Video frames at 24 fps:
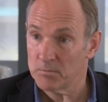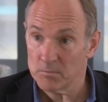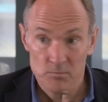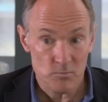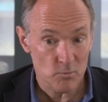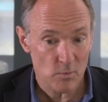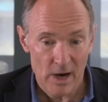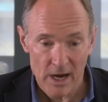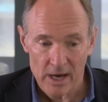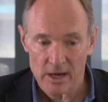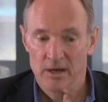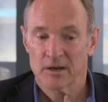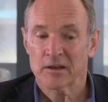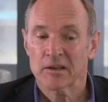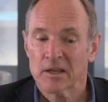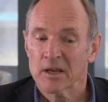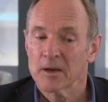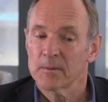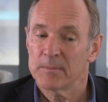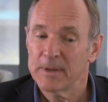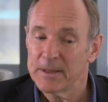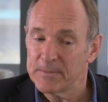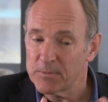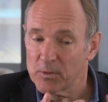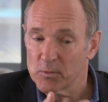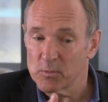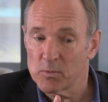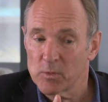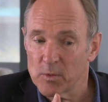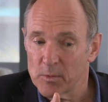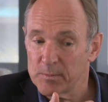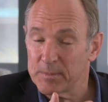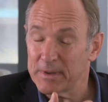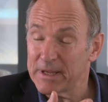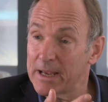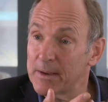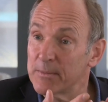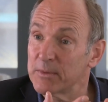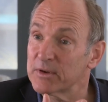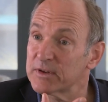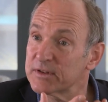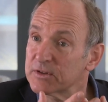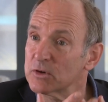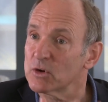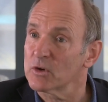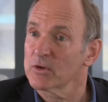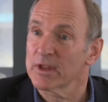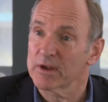where people will be able to
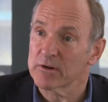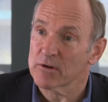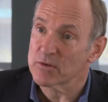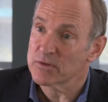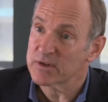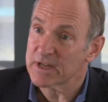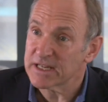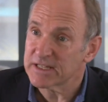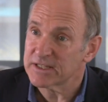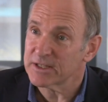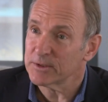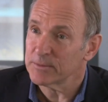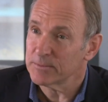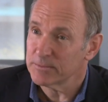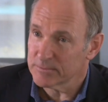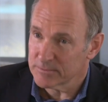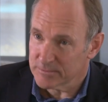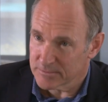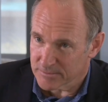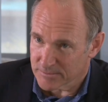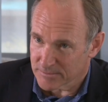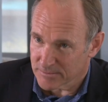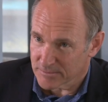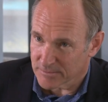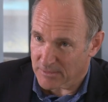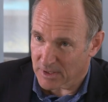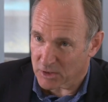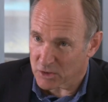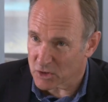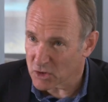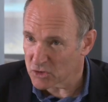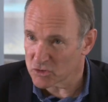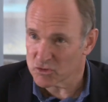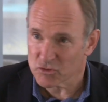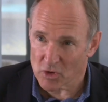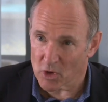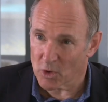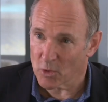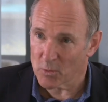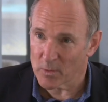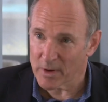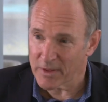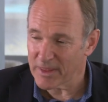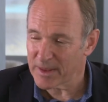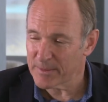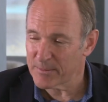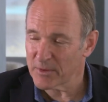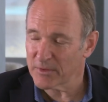store their own data and control
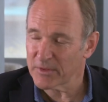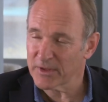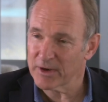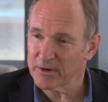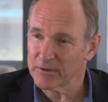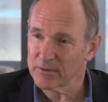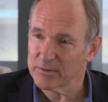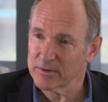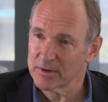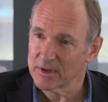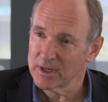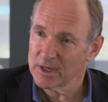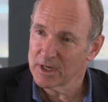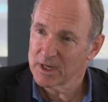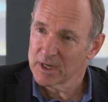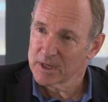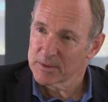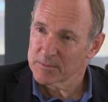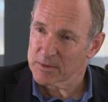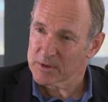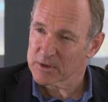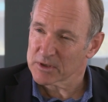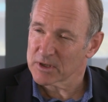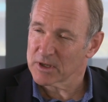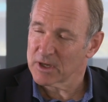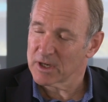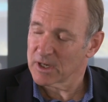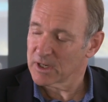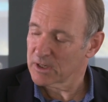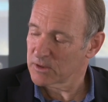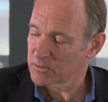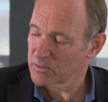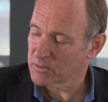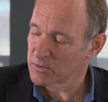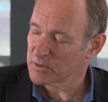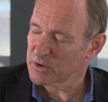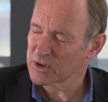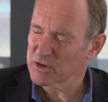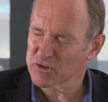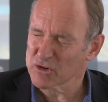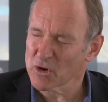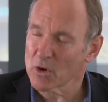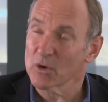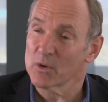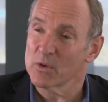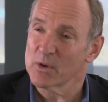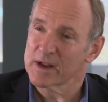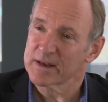where they put their own. But
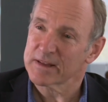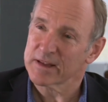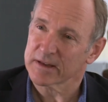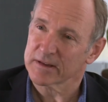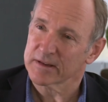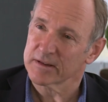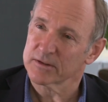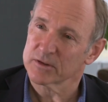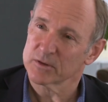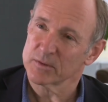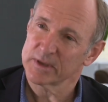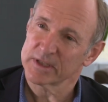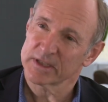control who has access to it.